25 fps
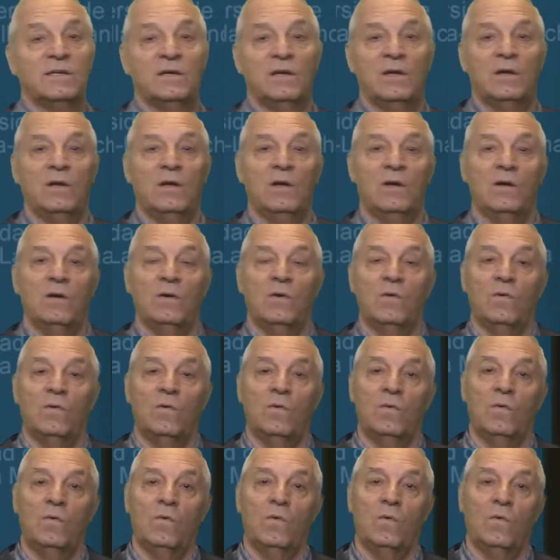Here you
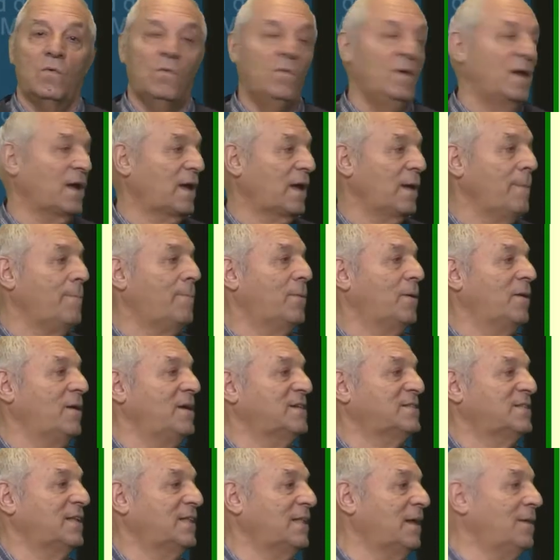have an example in
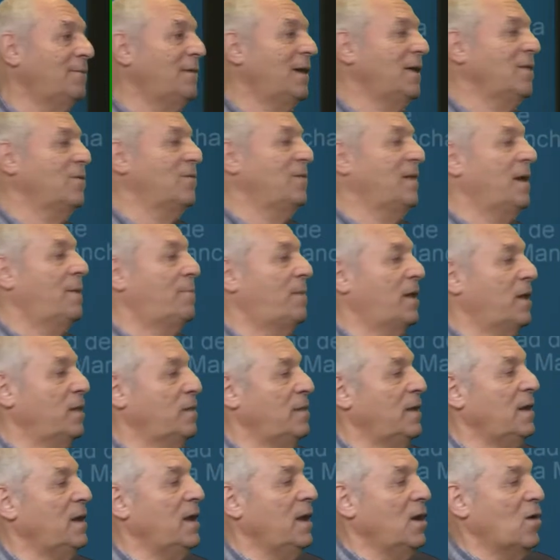this table,
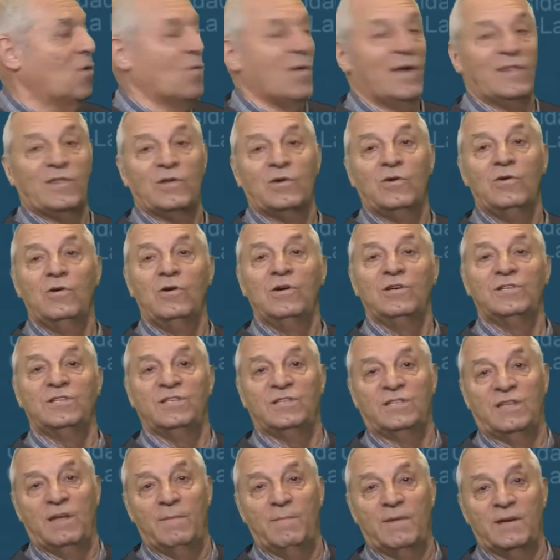where four
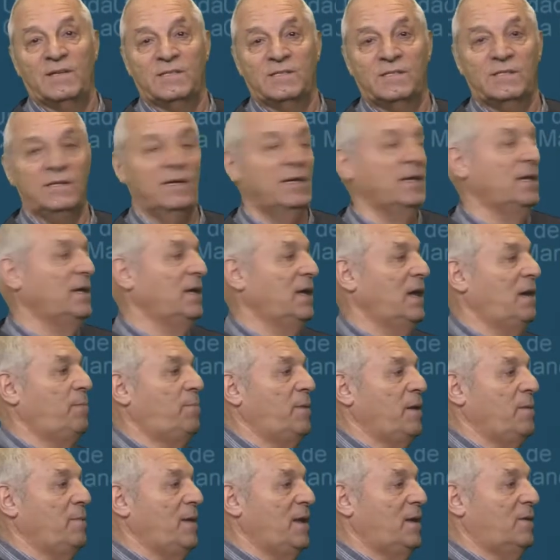systems appear.
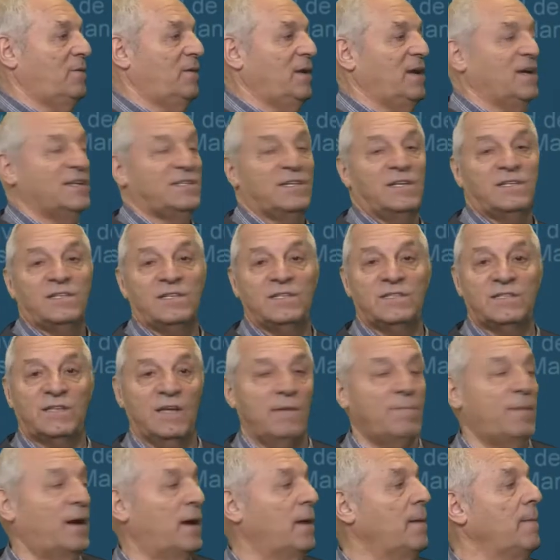The
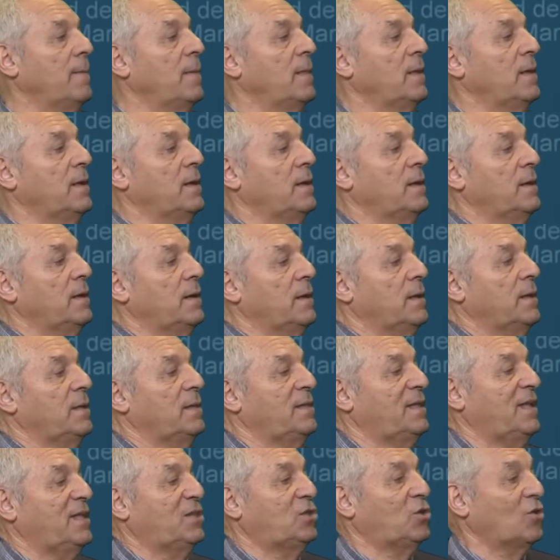first is the system of
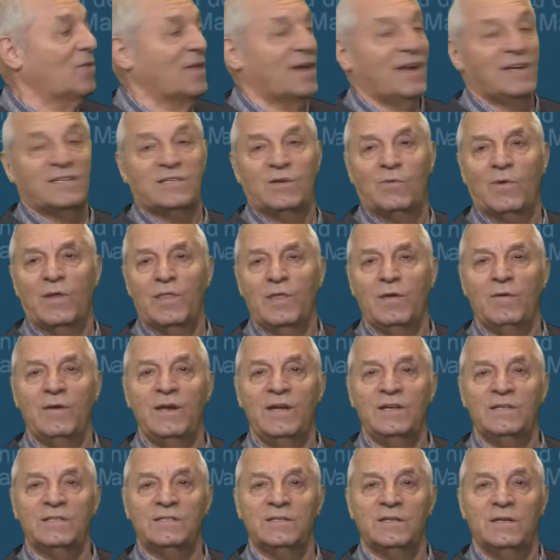all equations,
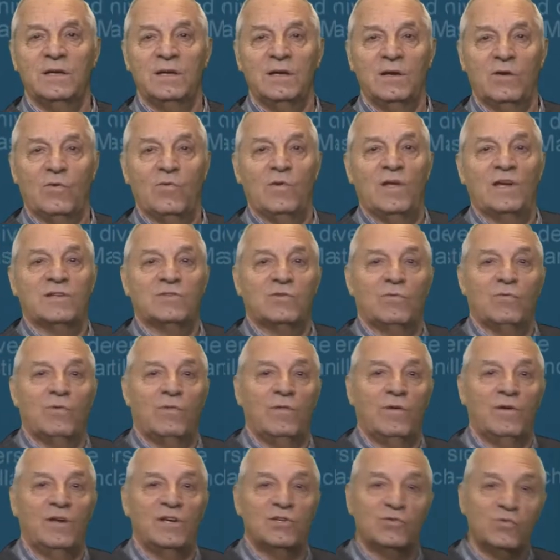whose
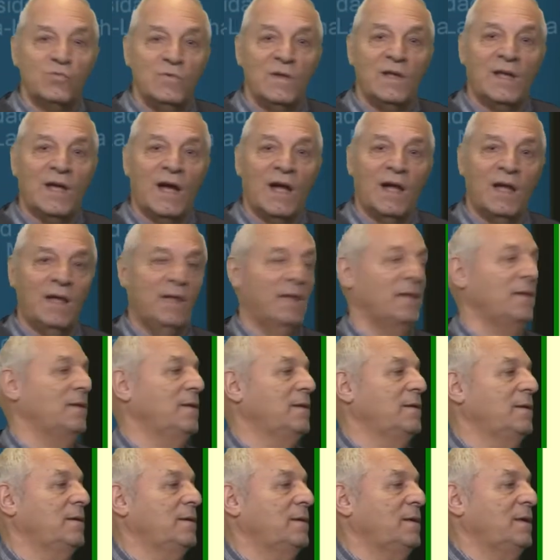solution is unique,
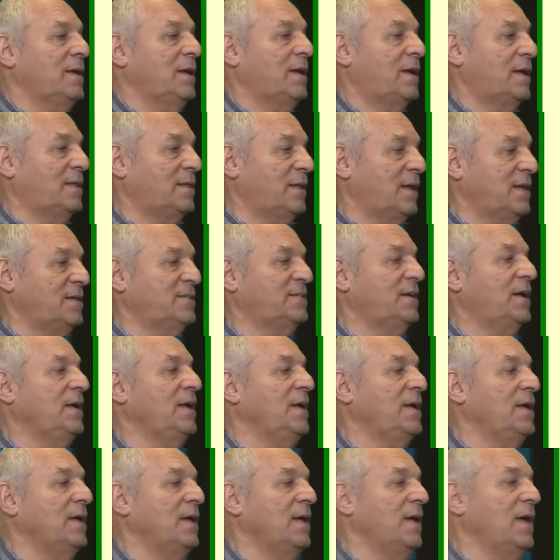and that you have
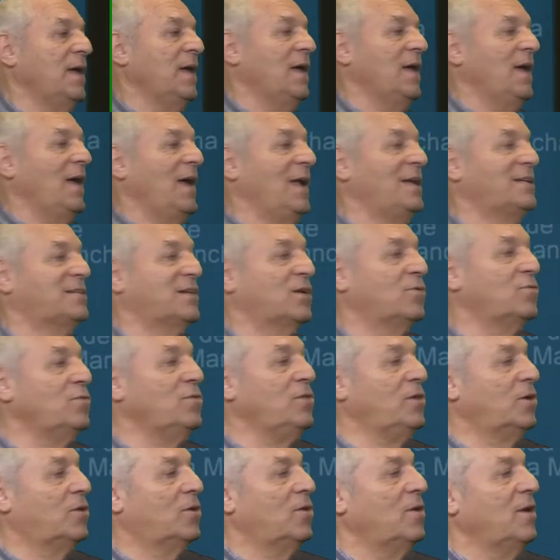there.
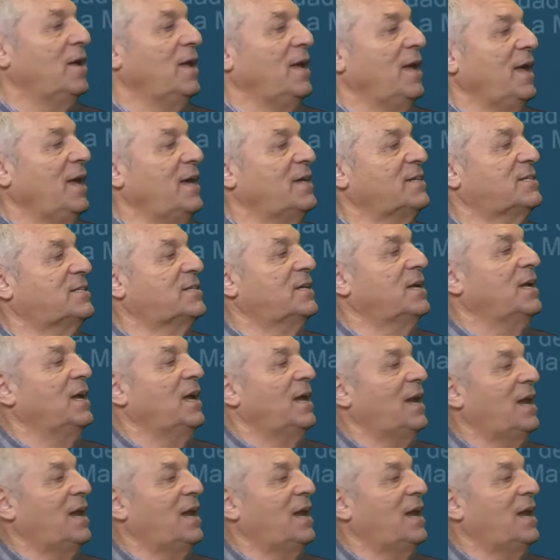The second